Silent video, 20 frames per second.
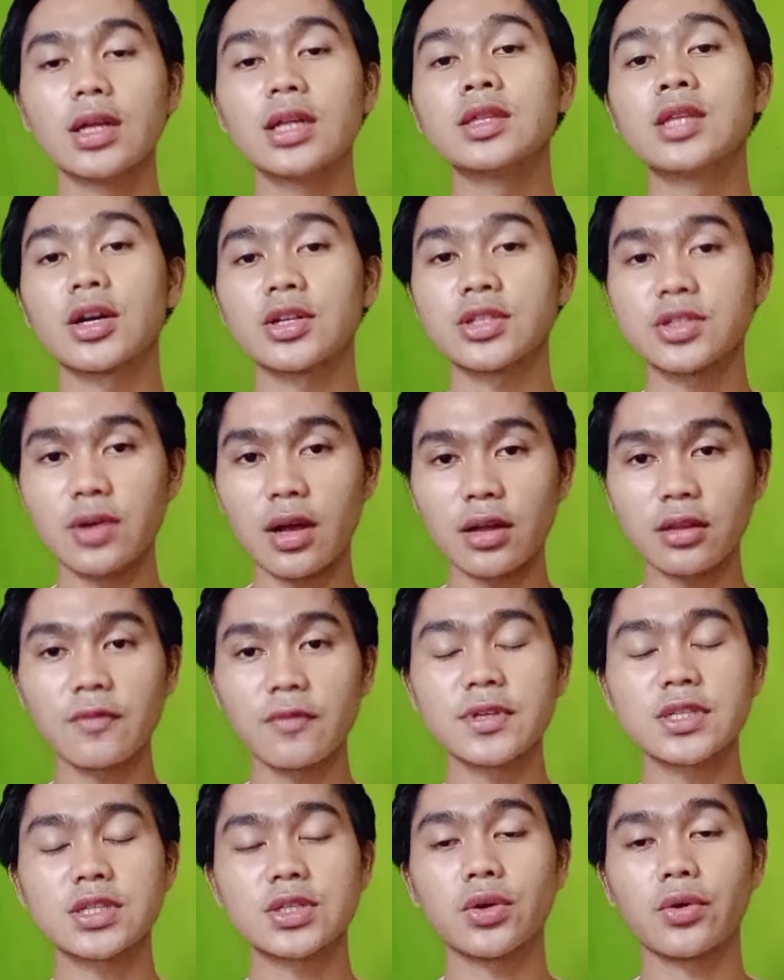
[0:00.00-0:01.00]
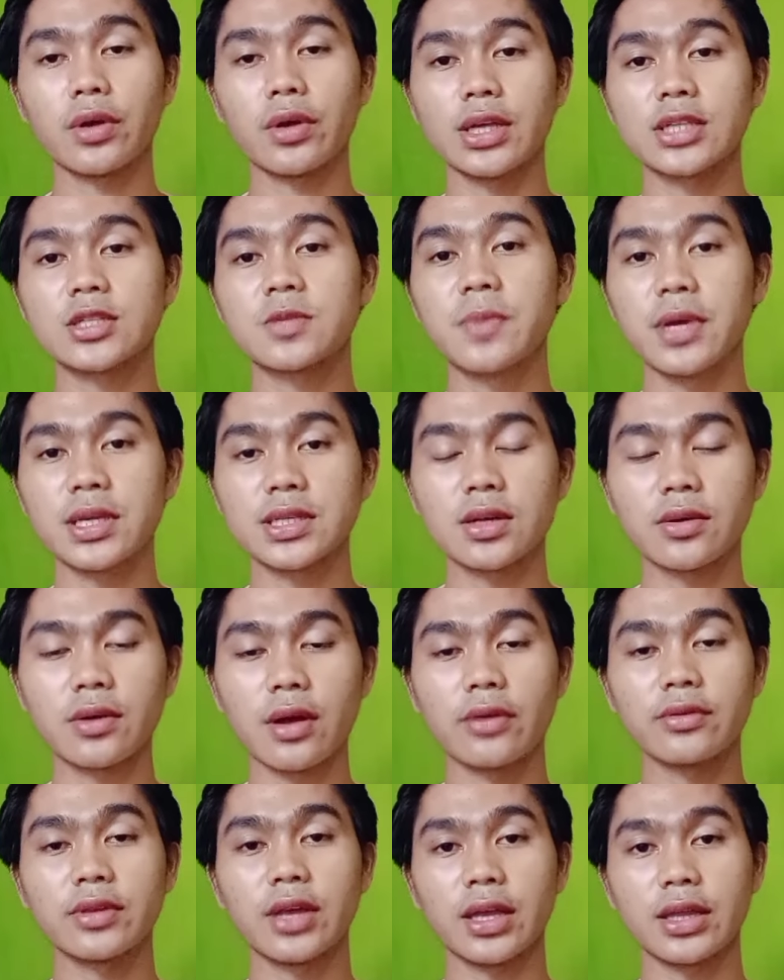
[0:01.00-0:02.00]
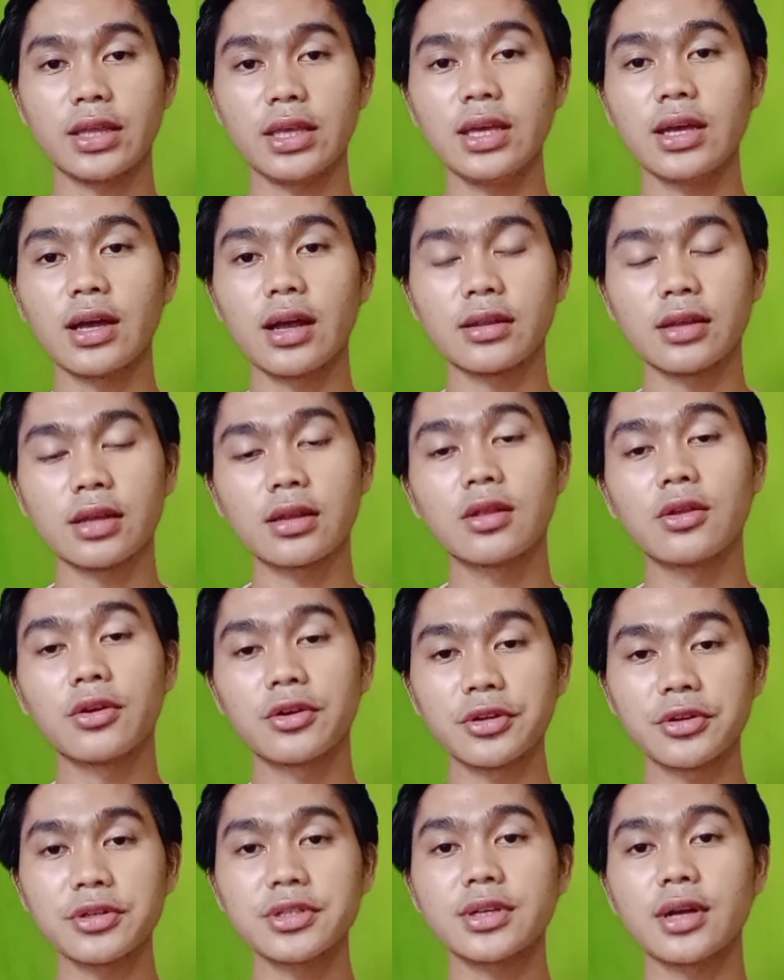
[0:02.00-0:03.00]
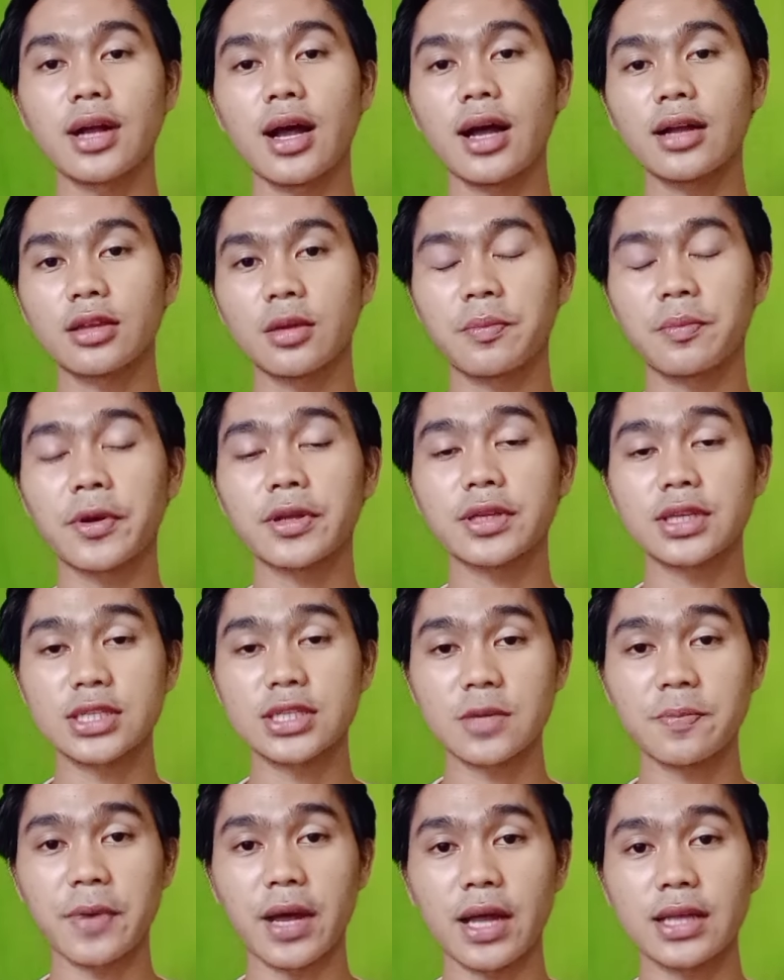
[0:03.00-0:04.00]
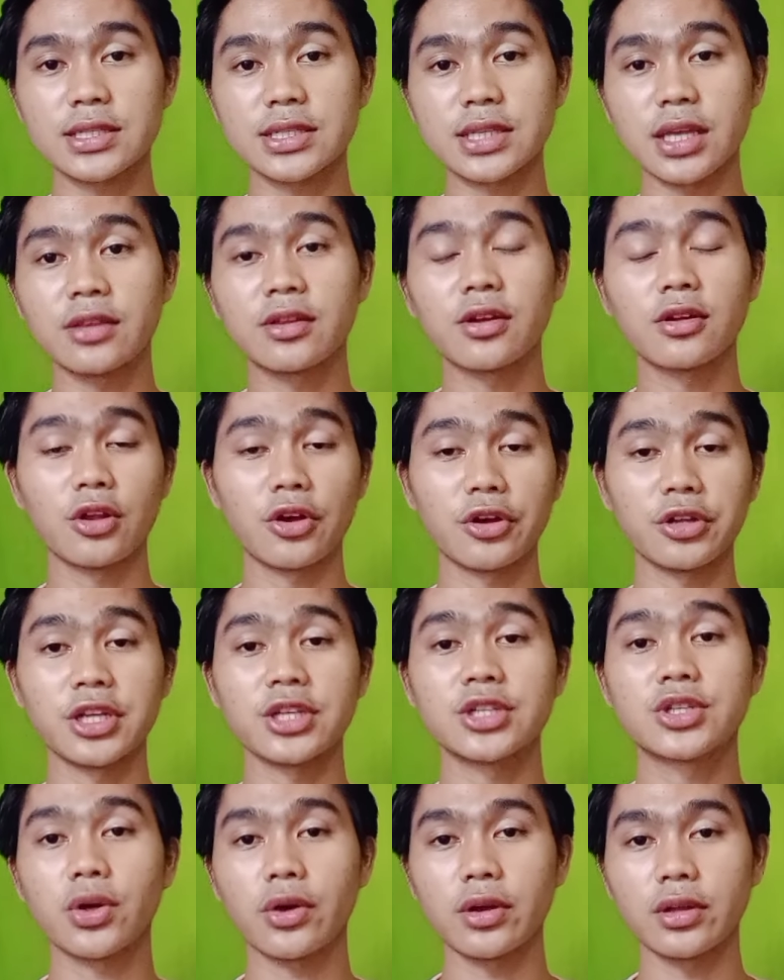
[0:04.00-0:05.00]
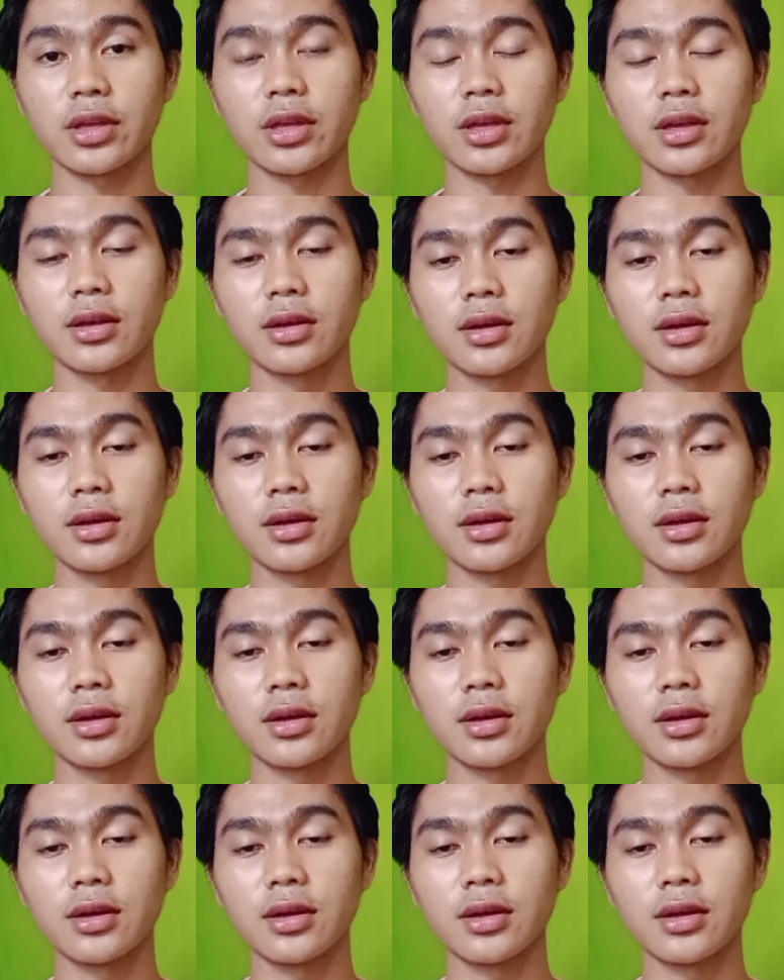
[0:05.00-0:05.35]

The constructivist theory is based around the idea that learners are active participants in their learning journey.